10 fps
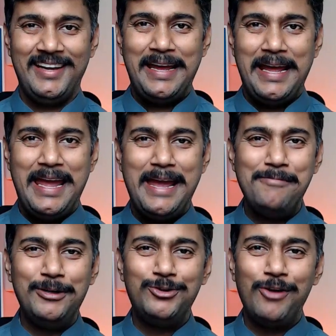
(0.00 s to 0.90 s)
Hey
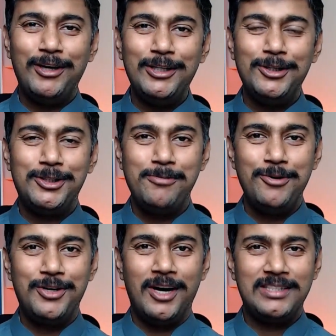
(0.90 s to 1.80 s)
mutual fund
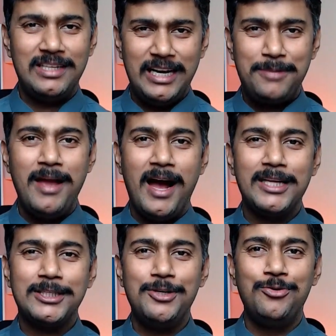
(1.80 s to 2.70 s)
distributors, let me
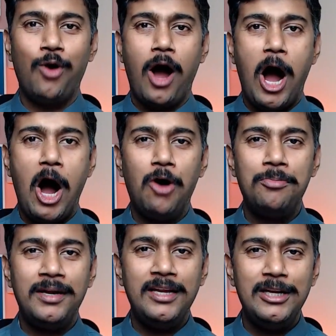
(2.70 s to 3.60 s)
ask you, how
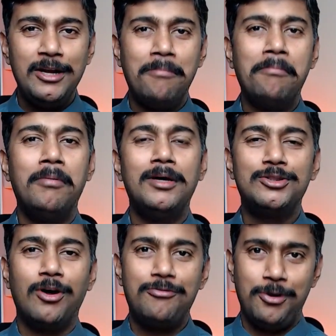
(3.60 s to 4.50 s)
many
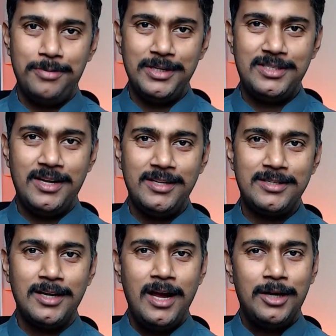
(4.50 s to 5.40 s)
numbers of your
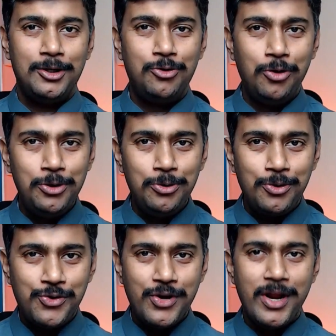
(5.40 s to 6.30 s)
business do
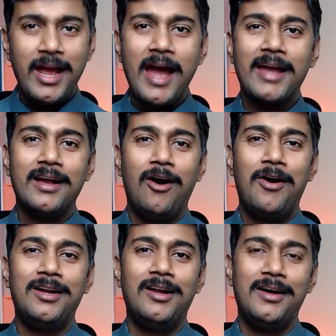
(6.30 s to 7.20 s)
you track
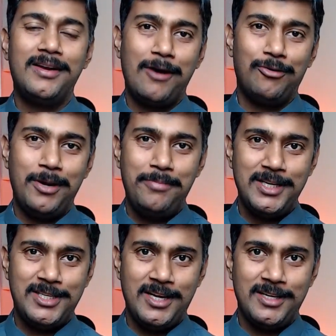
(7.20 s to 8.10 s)
on a regular
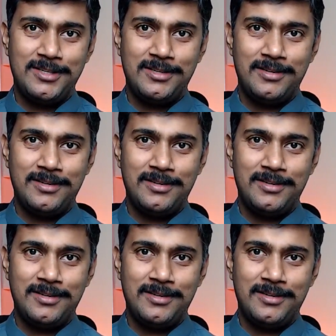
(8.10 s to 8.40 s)
basis?